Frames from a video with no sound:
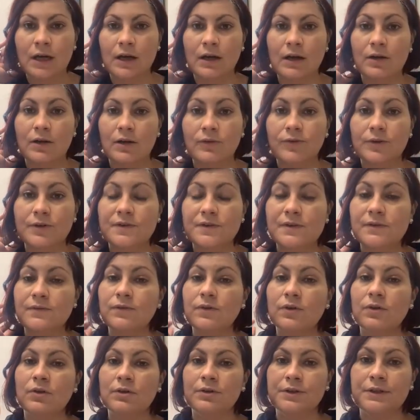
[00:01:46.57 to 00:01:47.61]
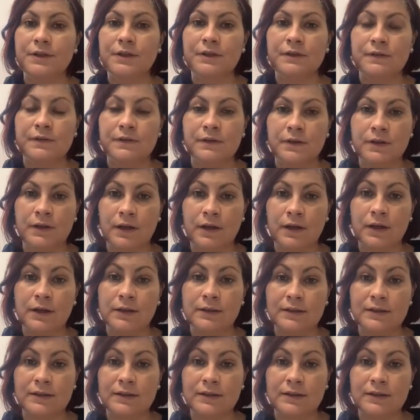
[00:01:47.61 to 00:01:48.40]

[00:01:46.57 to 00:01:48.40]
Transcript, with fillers: Uh, first of all, this, uh,